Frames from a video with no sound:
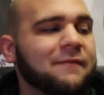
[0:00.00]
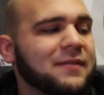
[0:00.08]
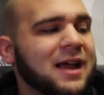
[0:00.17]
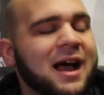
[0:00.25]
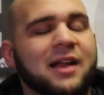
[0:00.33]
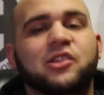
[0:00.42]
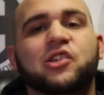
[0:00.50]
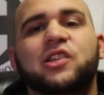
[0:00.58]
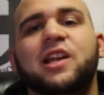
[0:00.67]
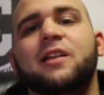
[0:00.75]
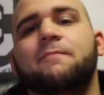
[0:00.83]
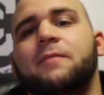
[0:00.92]
If not,
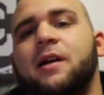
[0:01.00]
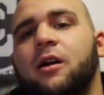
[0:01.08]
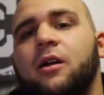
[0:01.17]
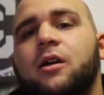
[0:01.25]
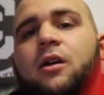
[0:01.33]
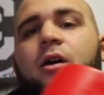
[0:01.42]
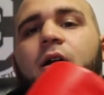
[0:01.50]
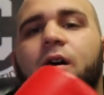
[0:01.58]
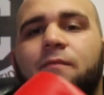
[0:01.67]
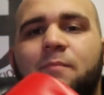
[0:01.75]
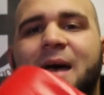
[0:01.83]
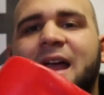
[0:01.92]
just get a pair
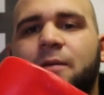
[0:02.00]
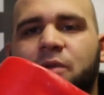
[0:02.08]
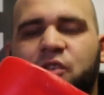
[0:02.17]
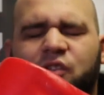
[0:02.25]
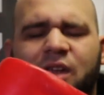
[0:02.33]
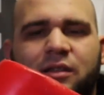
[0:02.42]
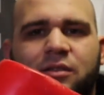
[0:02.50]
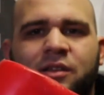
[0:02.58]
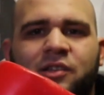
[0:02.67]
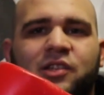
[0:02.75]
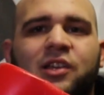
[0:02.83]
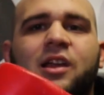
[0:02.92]
of bag mitts like
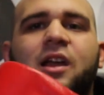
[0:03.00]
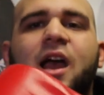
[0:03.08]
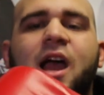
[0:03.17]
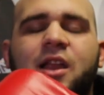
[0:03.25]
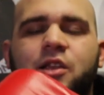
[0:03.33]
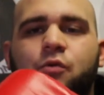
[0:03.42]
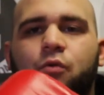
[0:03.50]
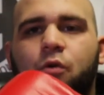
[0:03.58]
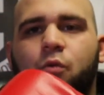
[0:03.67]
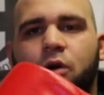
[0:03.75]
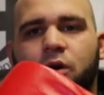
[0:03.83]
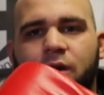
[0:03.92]
this and you
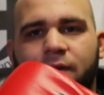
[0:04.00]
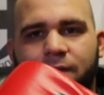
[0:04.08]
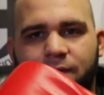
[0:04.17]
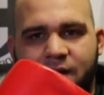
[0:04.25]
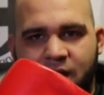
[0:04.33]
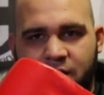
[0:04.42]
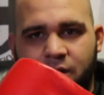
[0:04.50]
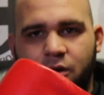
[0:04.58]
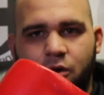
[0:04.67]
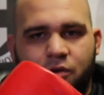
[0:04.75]
will work fine.